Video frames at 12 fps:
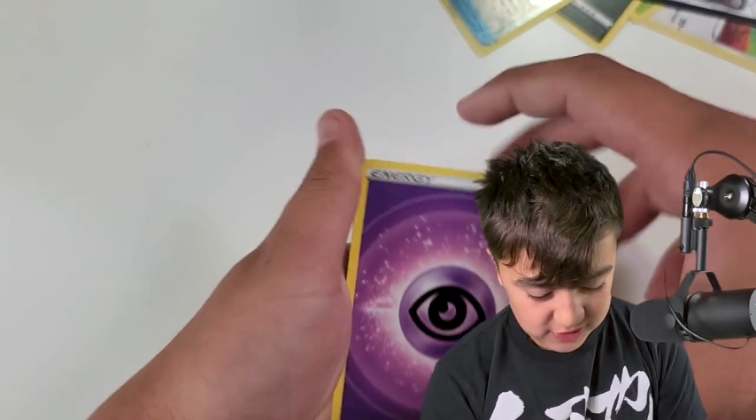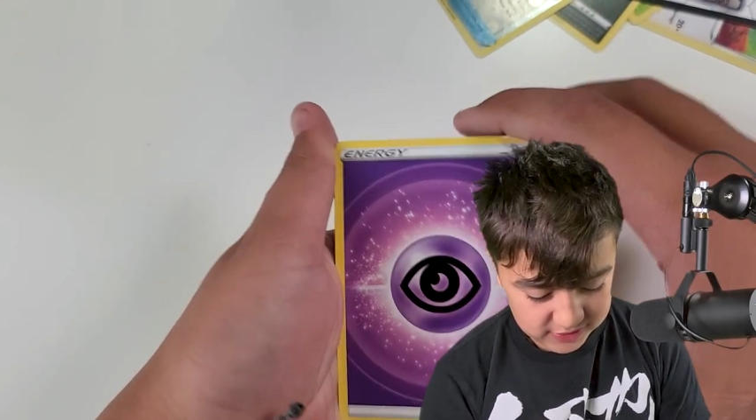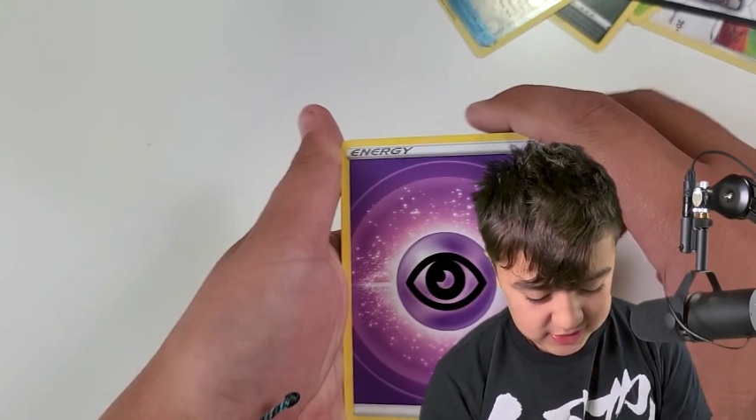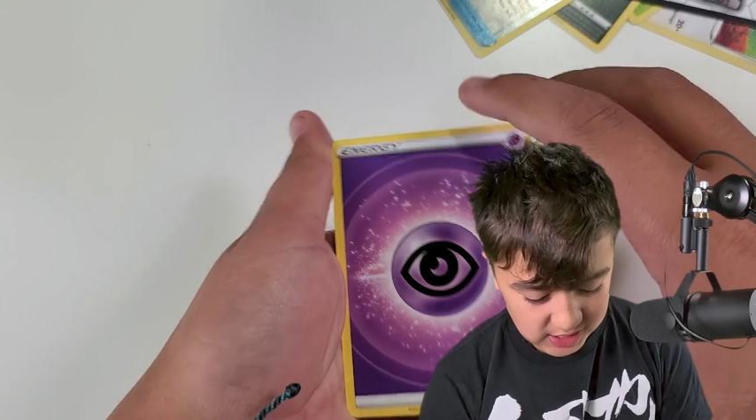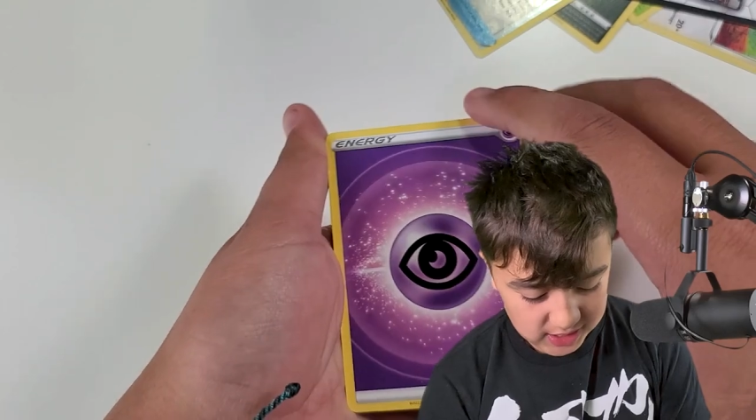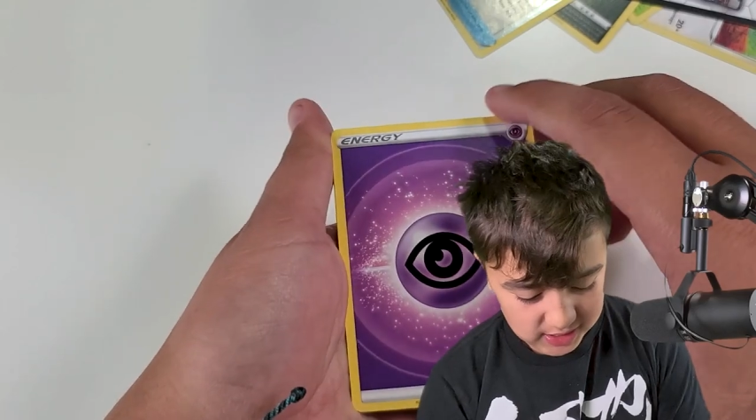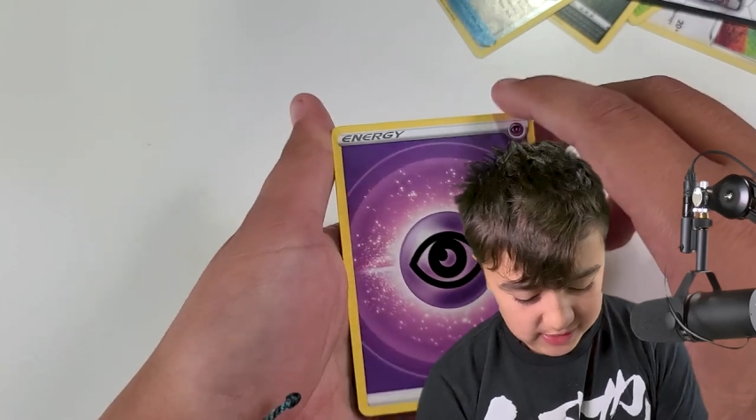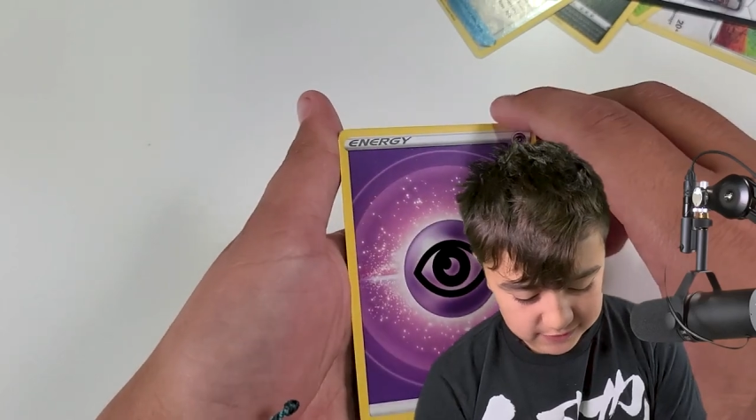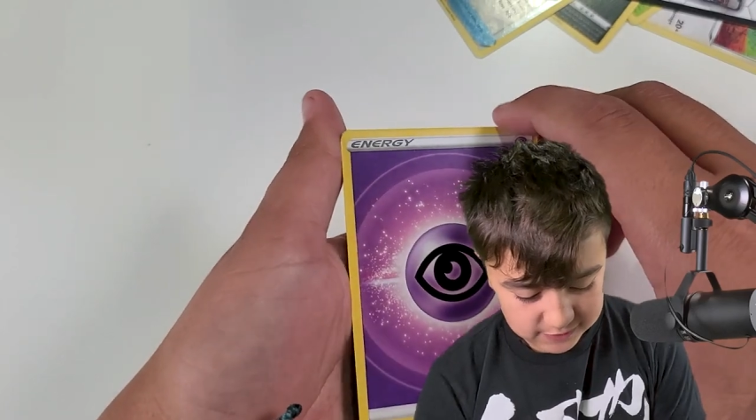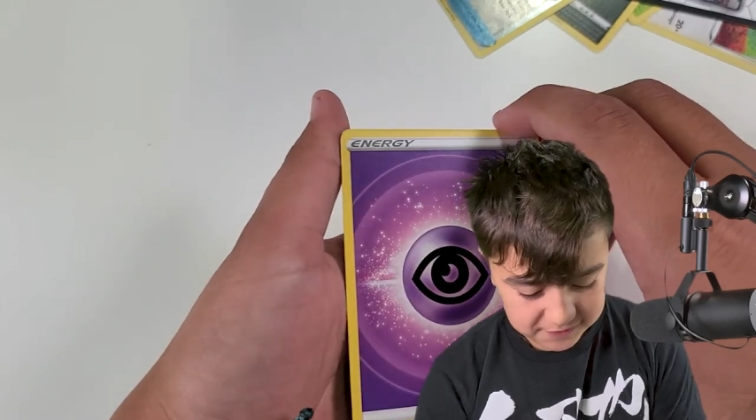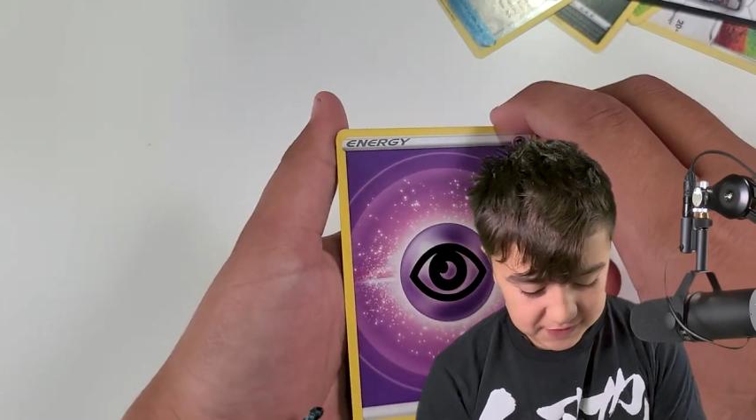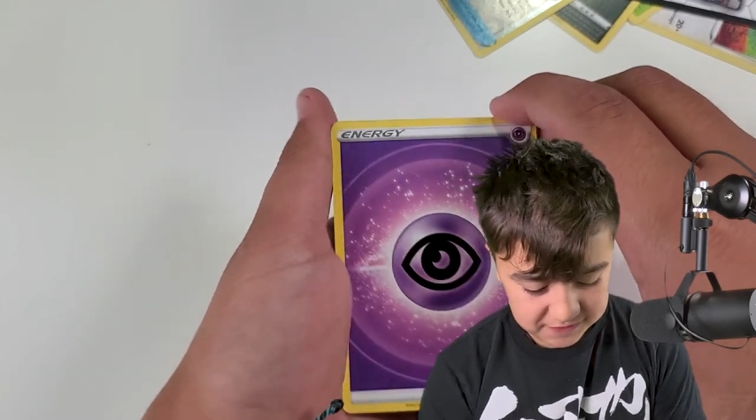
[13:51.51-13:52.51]
Now he's like
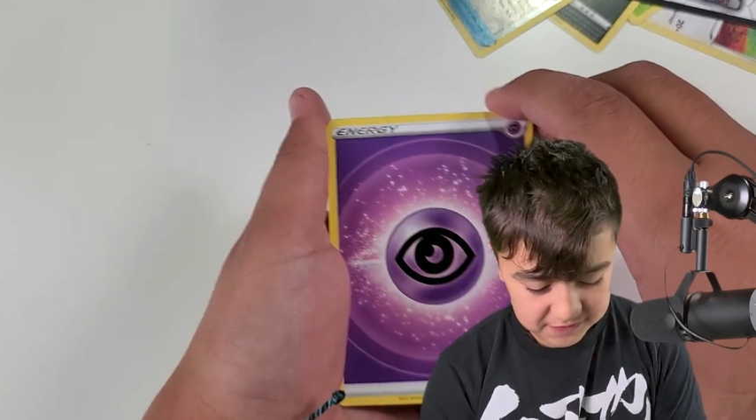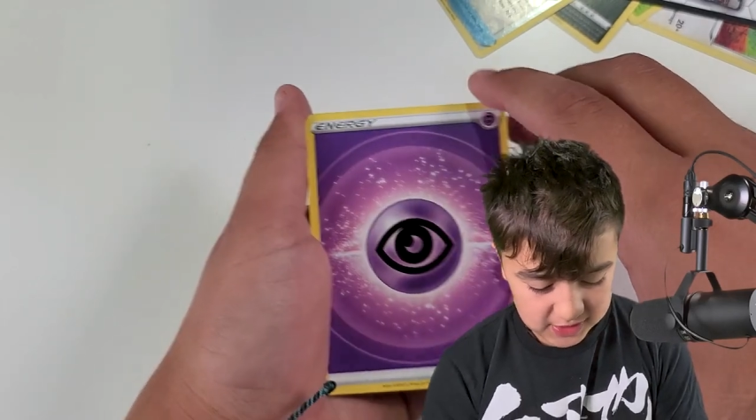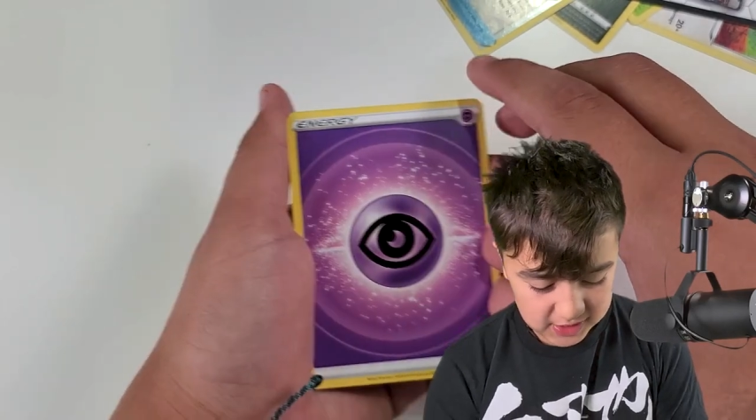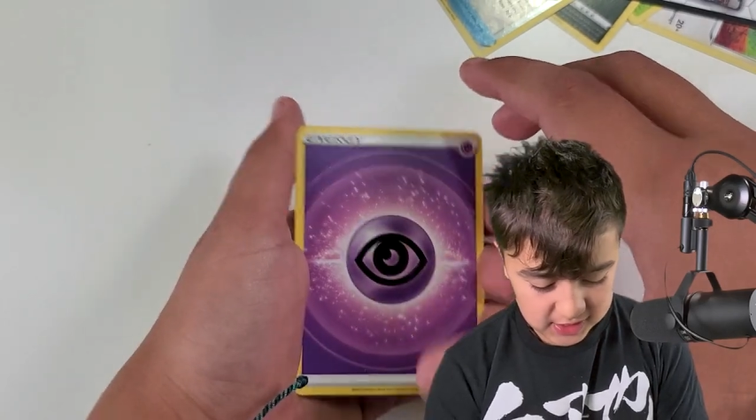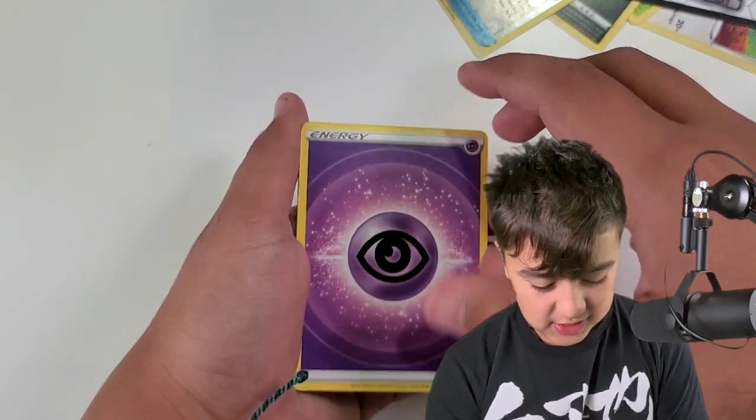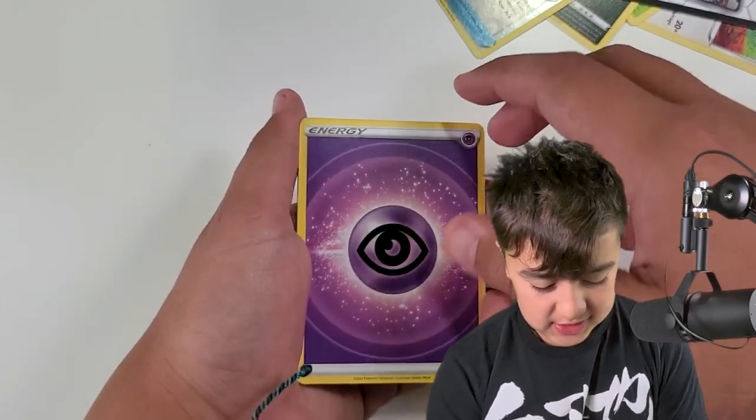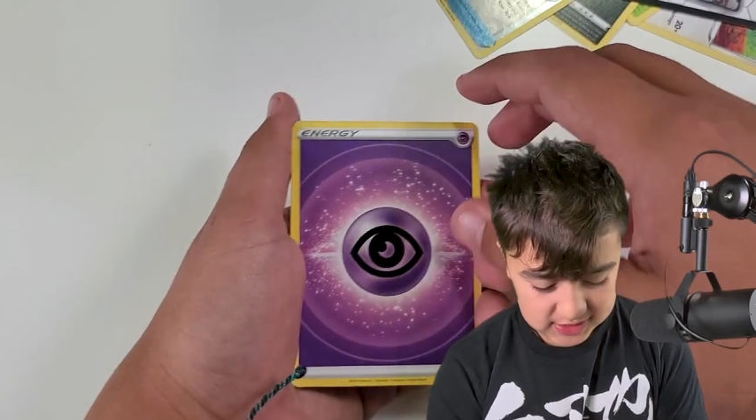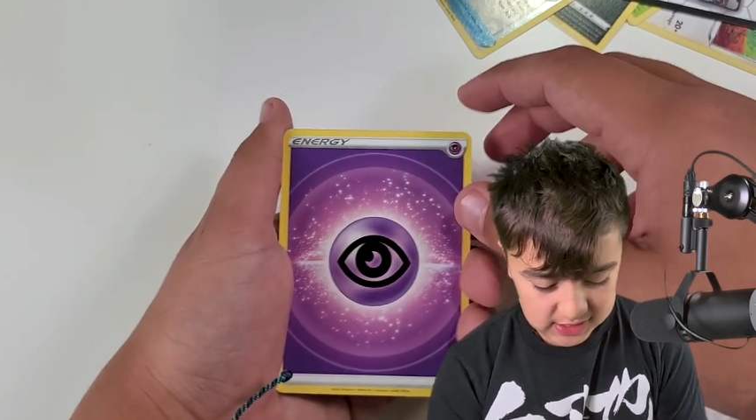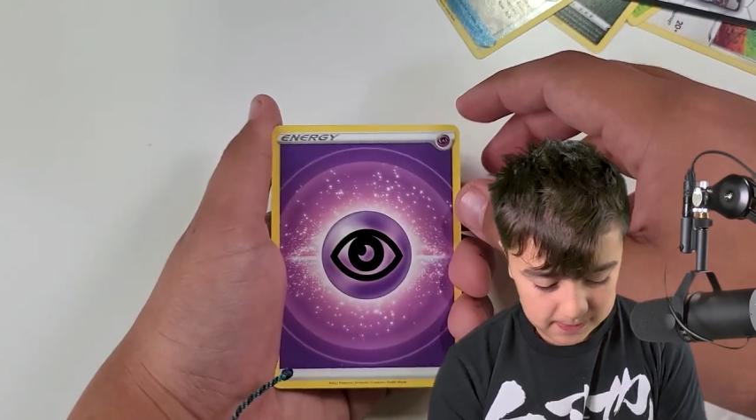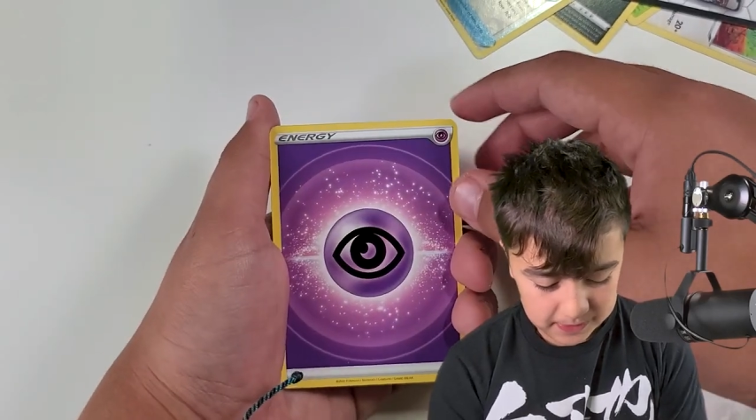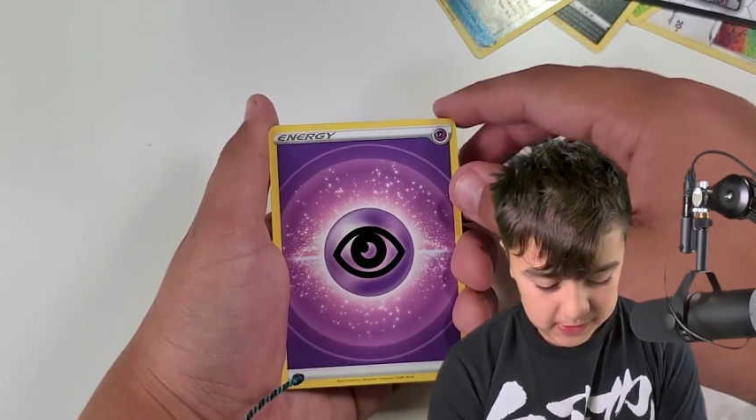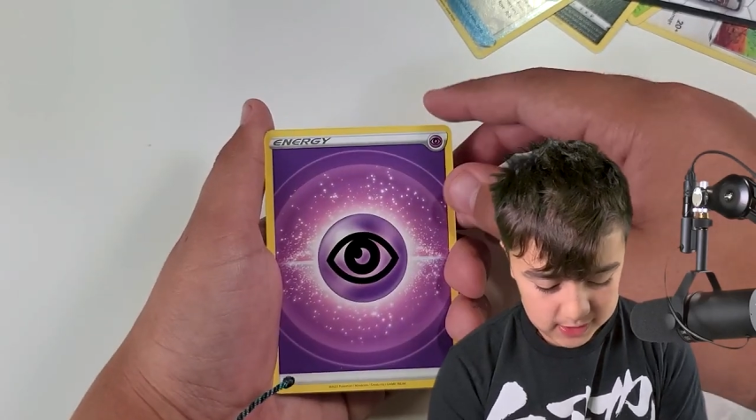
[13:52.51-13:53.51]
level fifty
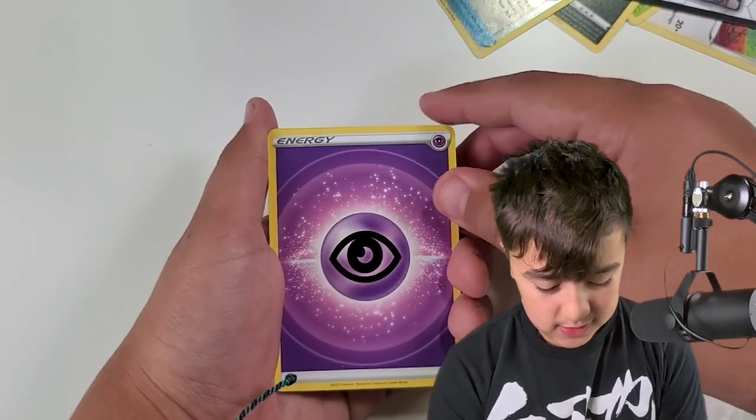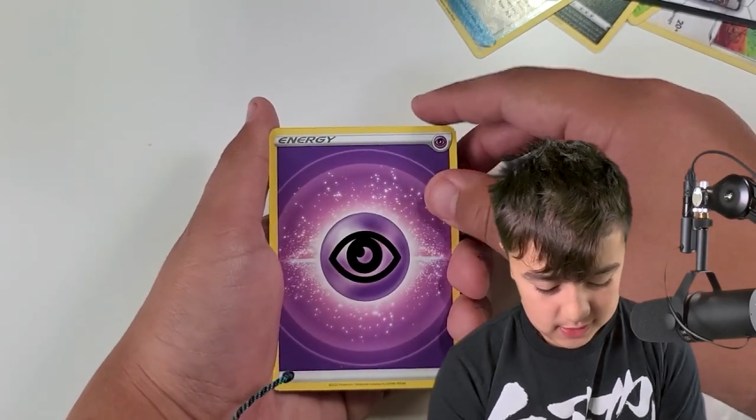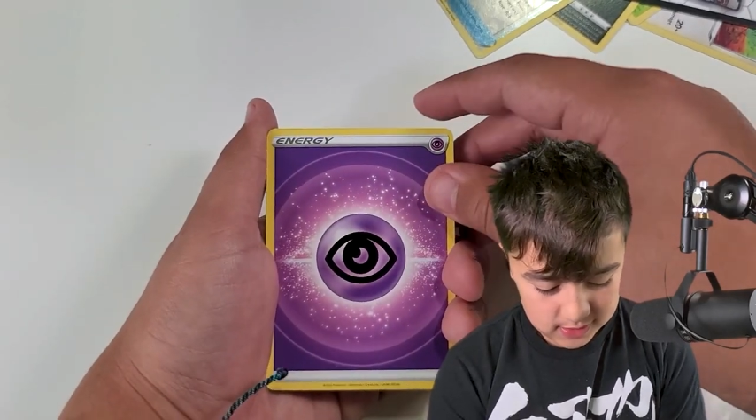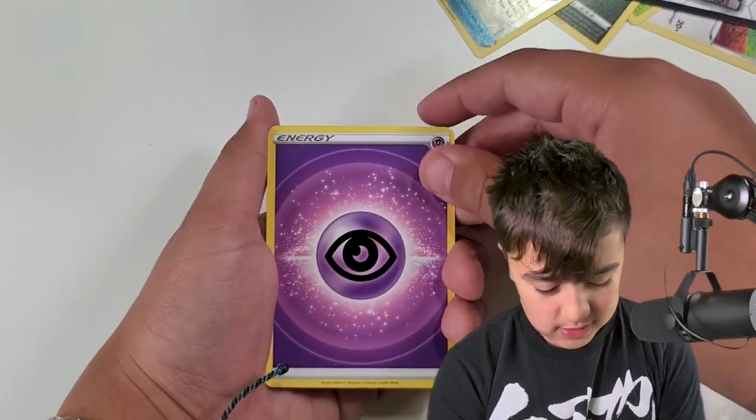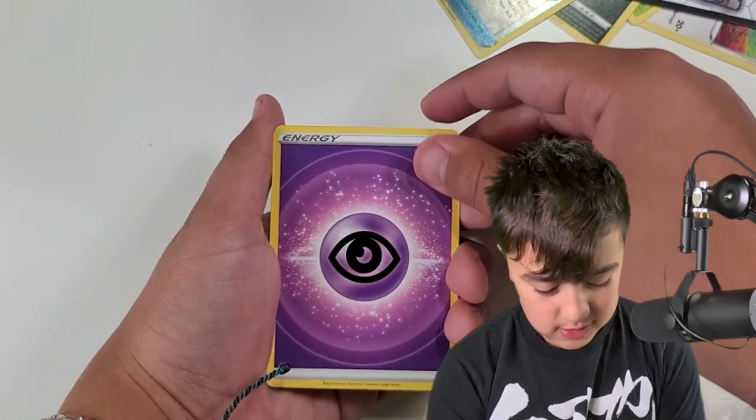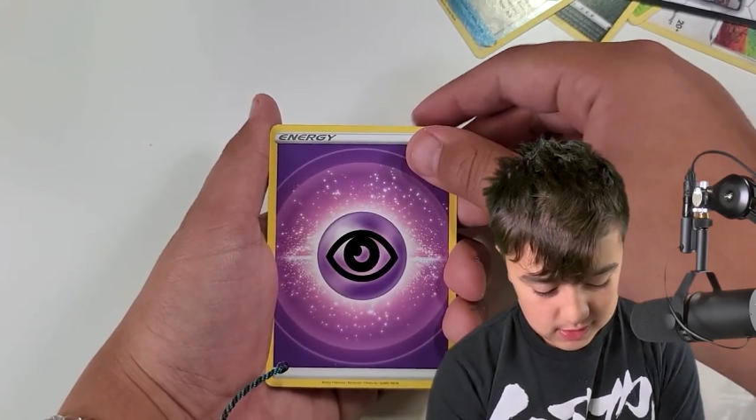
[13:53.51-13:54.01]
something.